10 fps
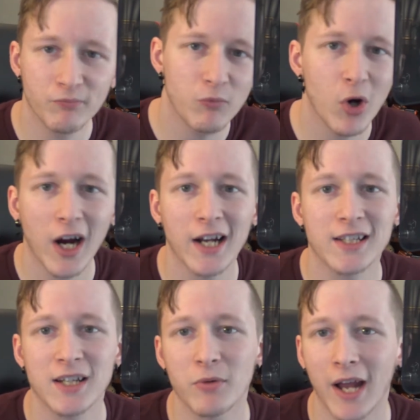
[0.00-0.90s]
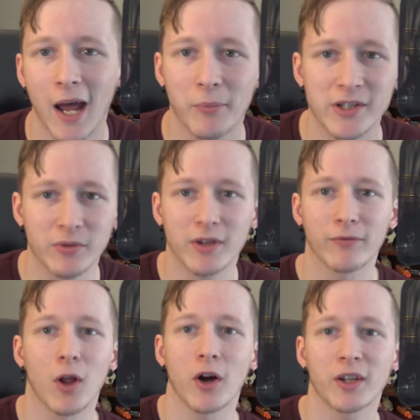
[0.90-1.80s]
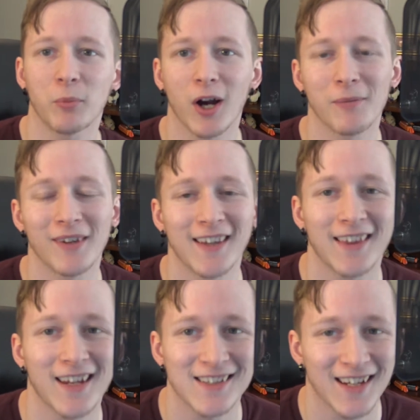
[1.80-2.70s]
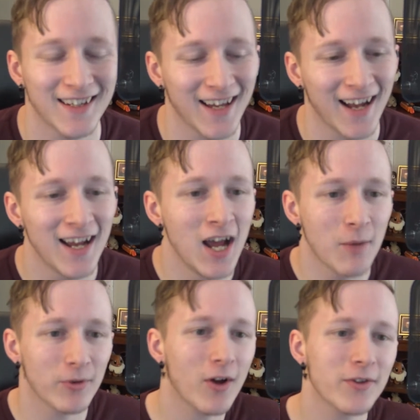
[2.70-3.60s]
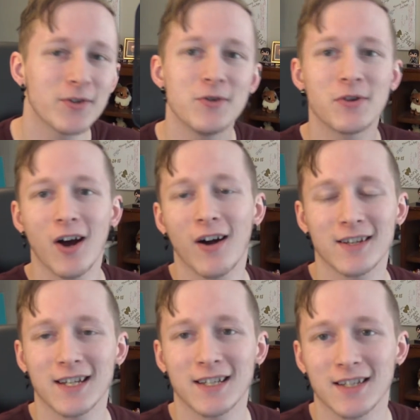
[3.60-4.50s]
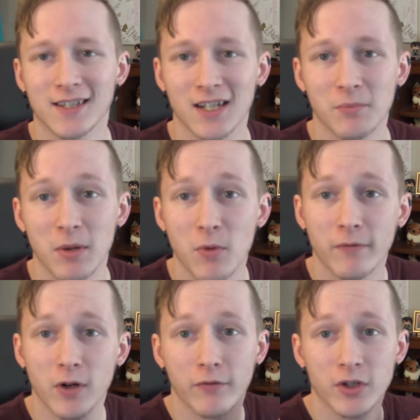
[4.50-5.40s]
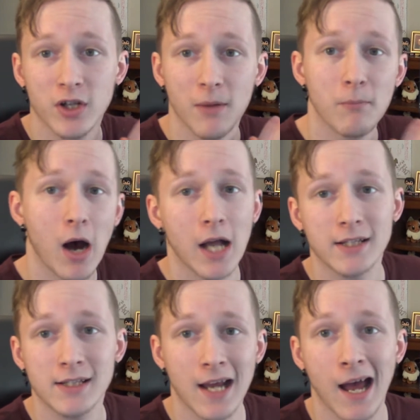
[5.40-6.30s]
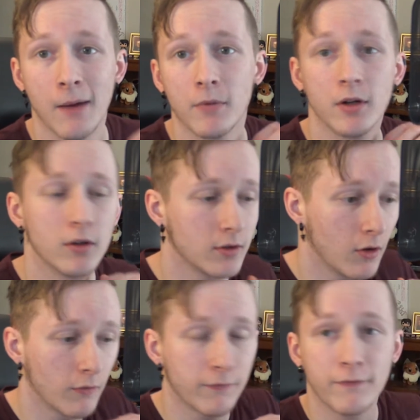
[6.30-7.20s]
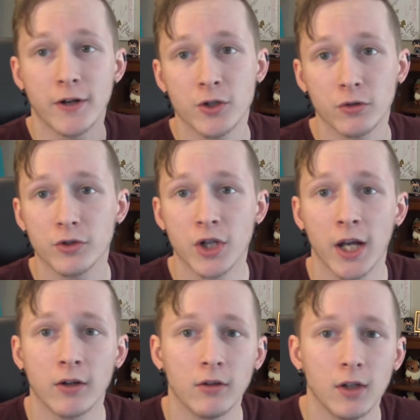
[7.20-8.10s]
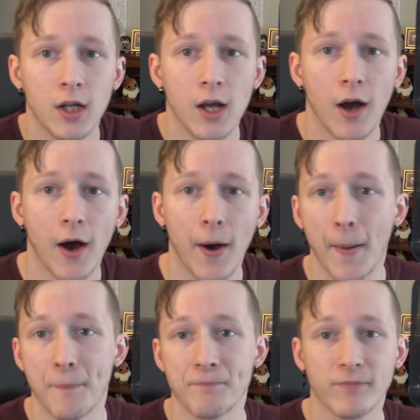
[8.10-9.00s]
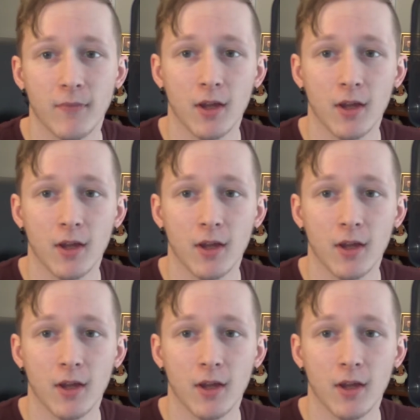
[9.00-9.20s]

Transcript: we'll kind of see what happens with the vlog department and things like that. But all the new content is going to be moved over to the Modstab official channel um,